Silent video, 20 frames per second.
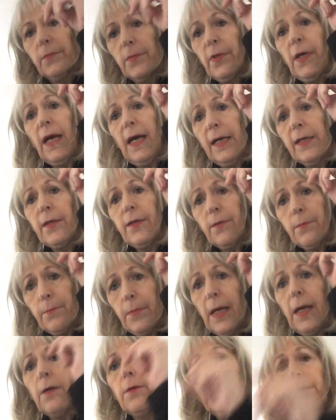a higher
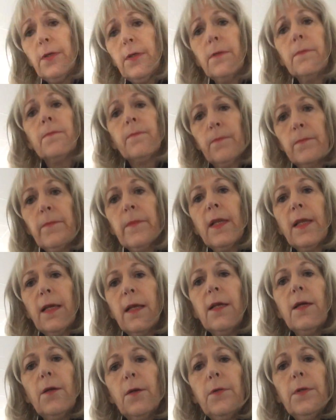power
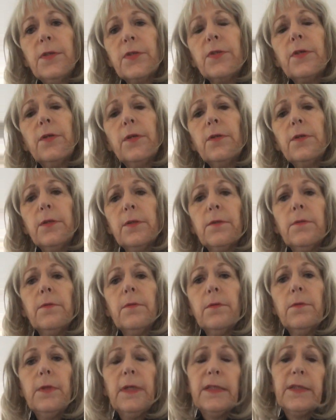who is good,
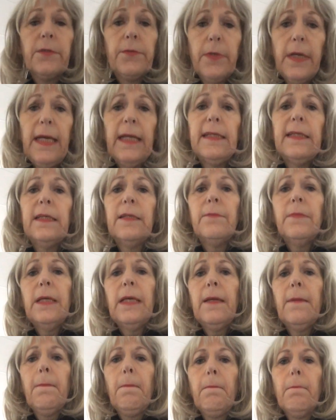who has created
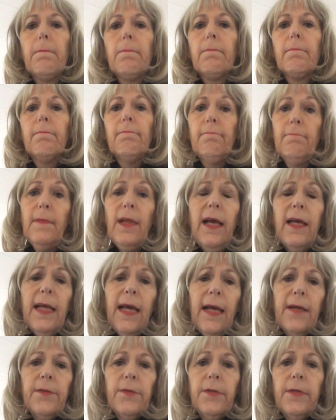me. I
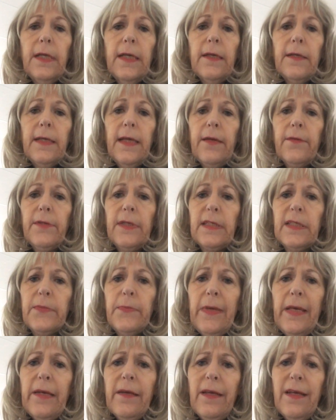had a near-death
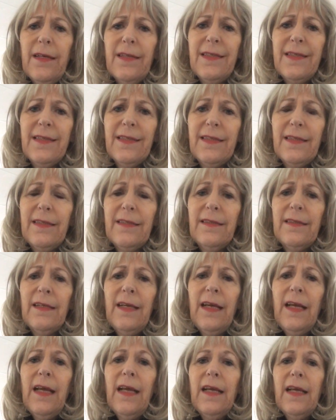experience.
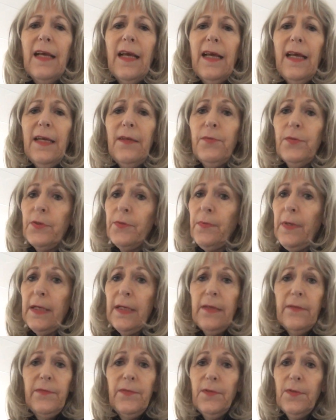It was
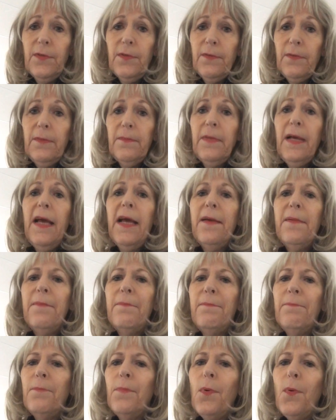wonderful,
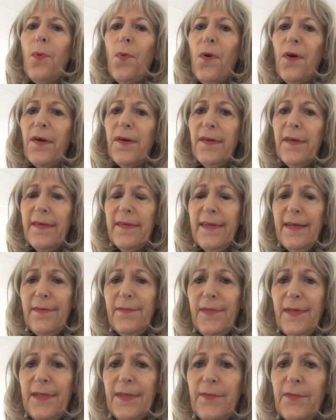more
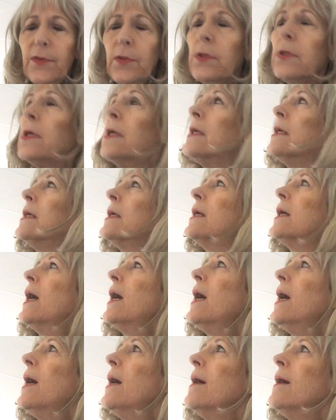than wonderful.
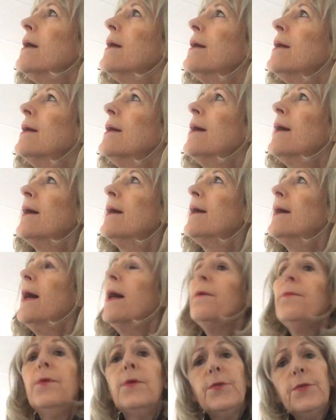
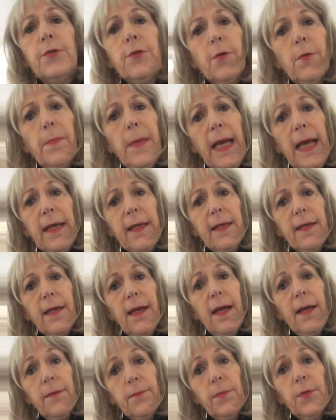I want to go back.
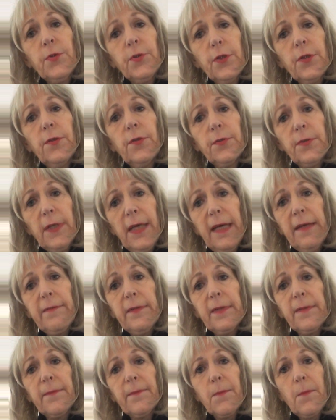I want to go to heaven.